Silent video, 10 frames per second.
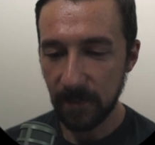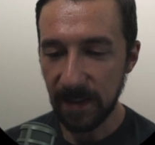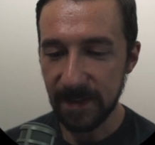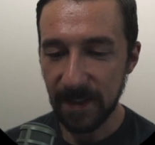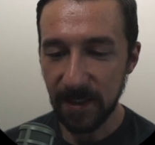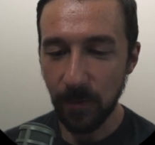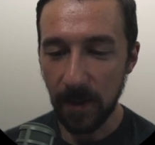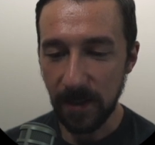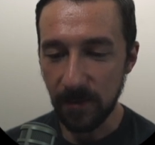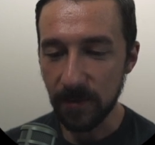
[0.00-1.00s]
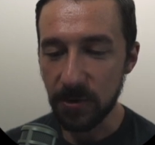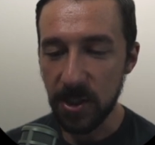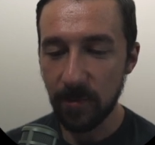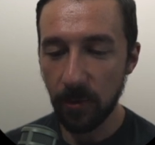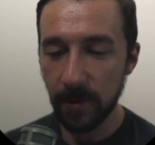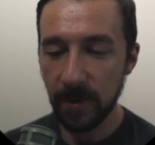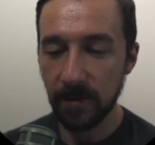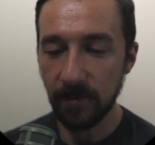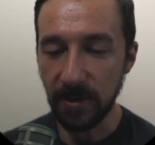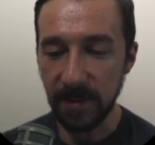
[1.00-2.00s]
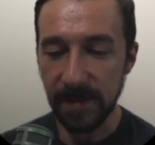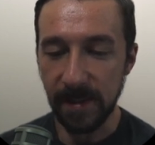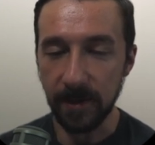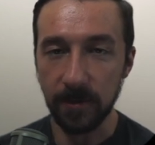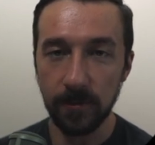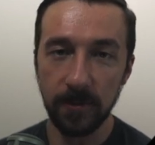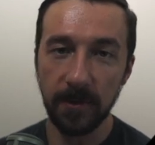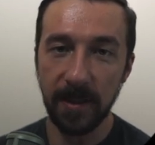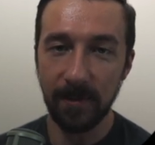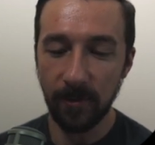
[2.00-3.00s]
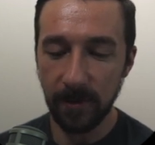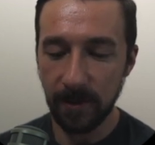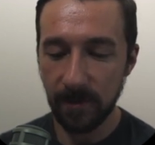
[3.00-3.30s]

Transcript: Instead, you want to use Gboard, which is the Google keyboard.